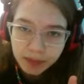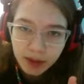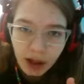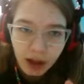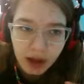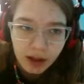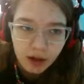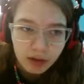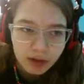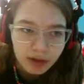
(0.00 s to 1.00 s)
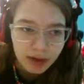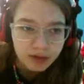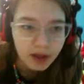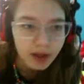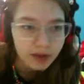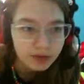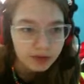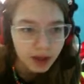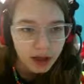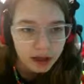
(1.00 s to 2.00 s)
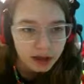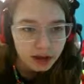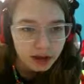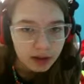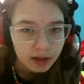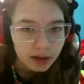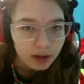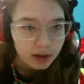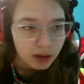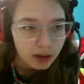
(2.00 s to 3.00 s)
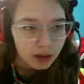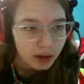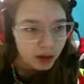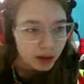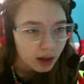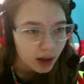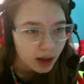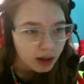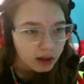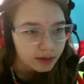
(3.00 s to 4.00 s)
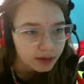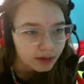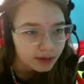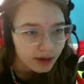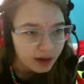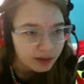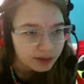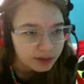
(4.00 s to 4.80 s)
I always have to have like I always have to have